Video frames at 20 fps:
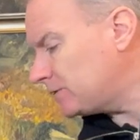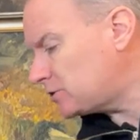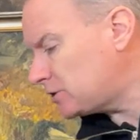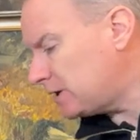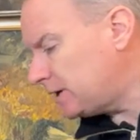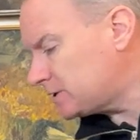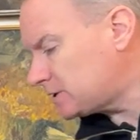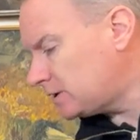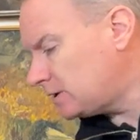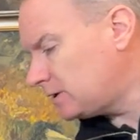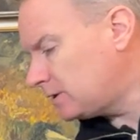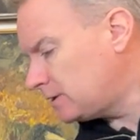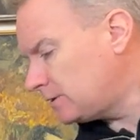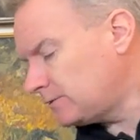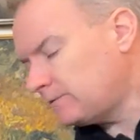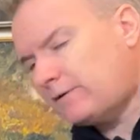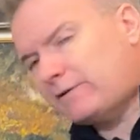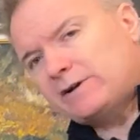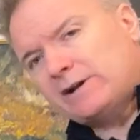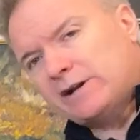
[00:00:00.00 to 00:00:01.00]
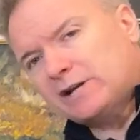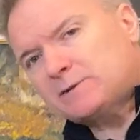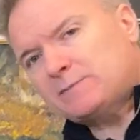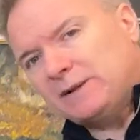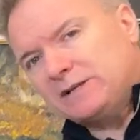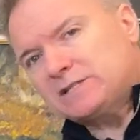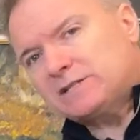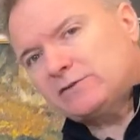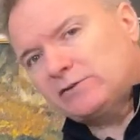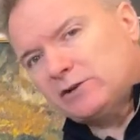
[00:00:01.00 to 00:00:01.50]
Chairs are very
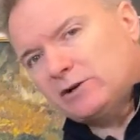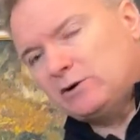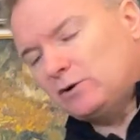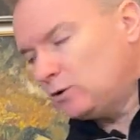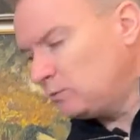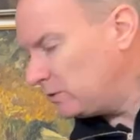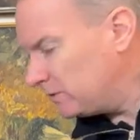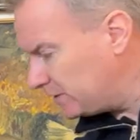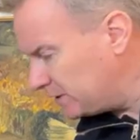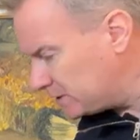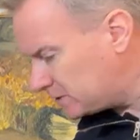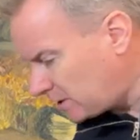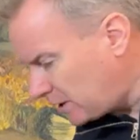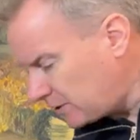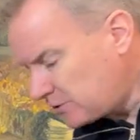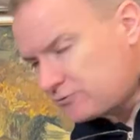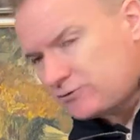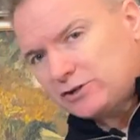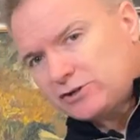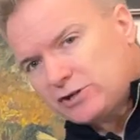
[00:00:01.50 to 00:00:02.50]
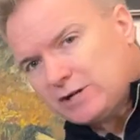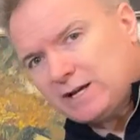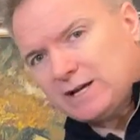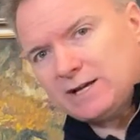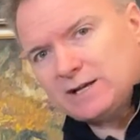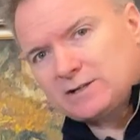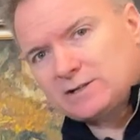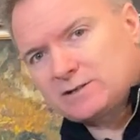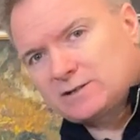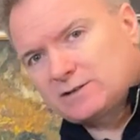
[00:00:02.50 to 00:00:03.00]
inexpensive on the whole, but these country
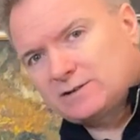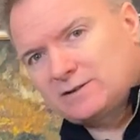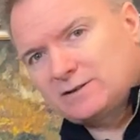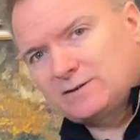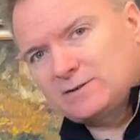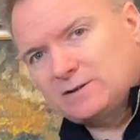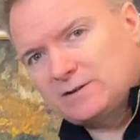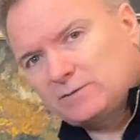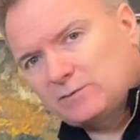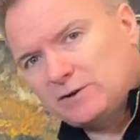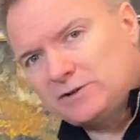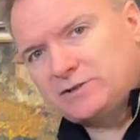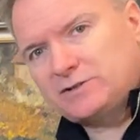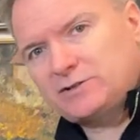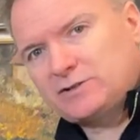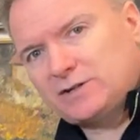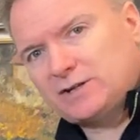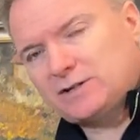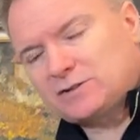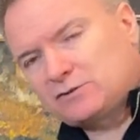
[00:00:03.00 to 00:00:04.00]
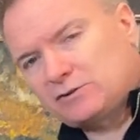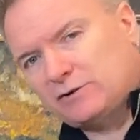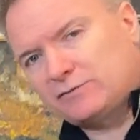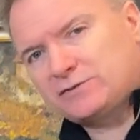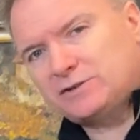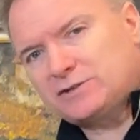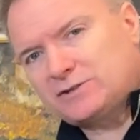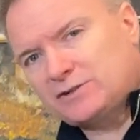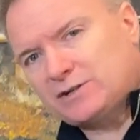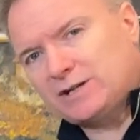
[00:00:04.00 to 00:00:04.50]
chairs, Windsor chairs,
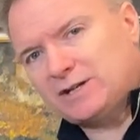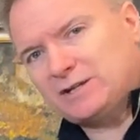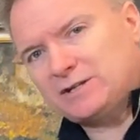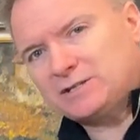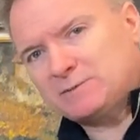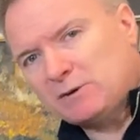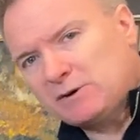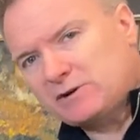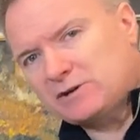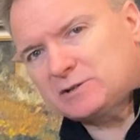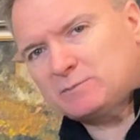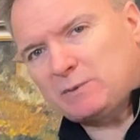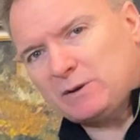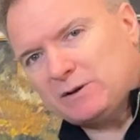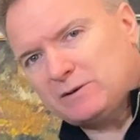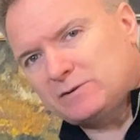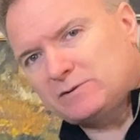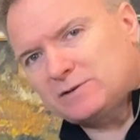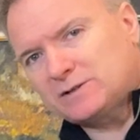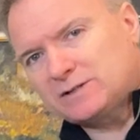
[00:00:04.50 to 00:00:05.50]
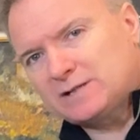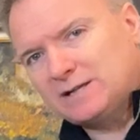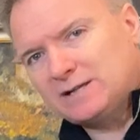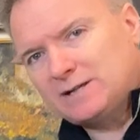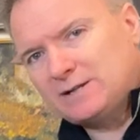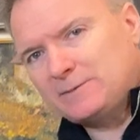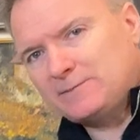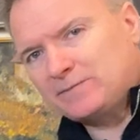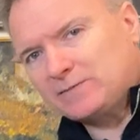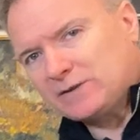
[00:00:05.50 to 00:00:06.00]
crofters chairs, smokers' bows,
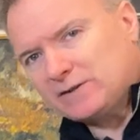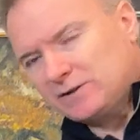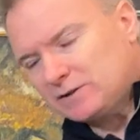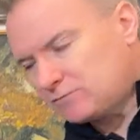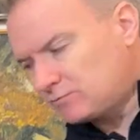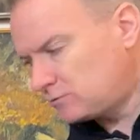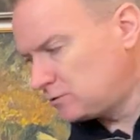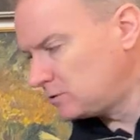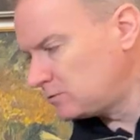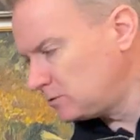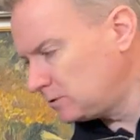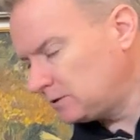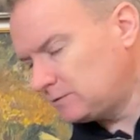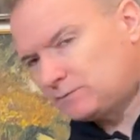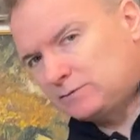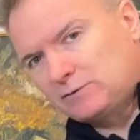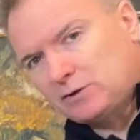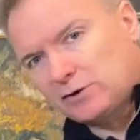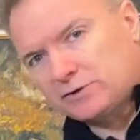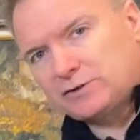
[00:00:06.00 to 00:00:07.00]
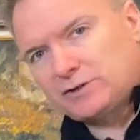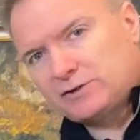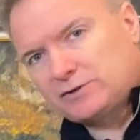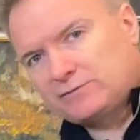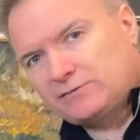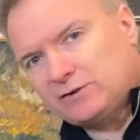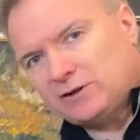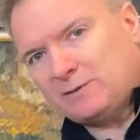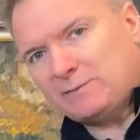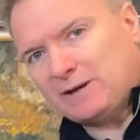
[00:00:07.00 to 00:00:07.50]
these rural cottage
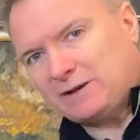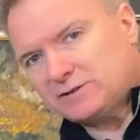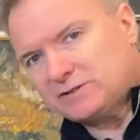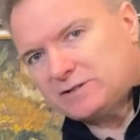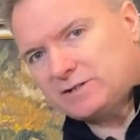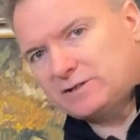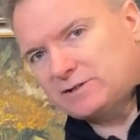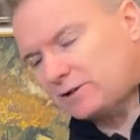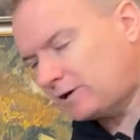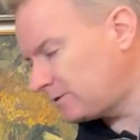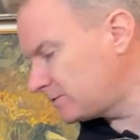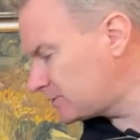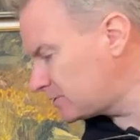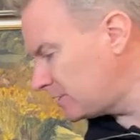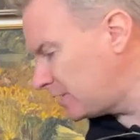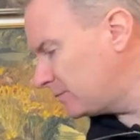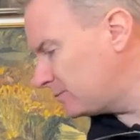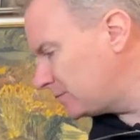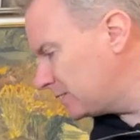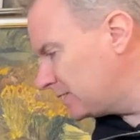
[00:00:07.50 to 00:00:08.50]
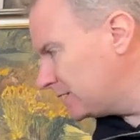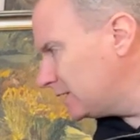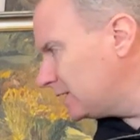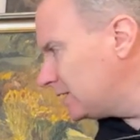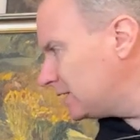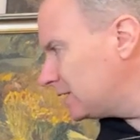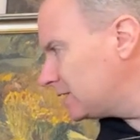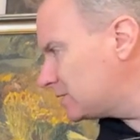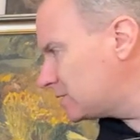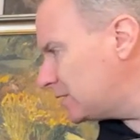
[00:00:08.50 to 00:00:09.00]
farmhouse type
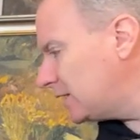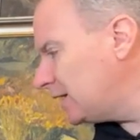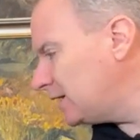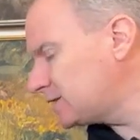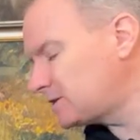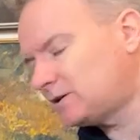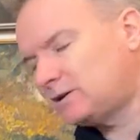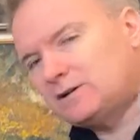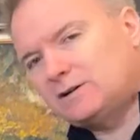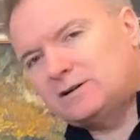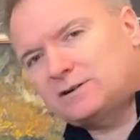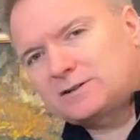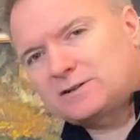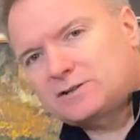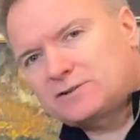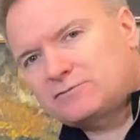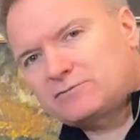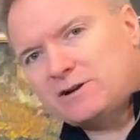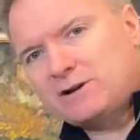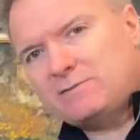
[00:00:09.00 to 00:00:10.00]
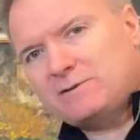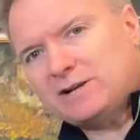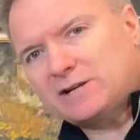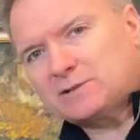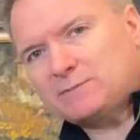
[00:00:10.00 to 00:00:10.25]
chairs are extremely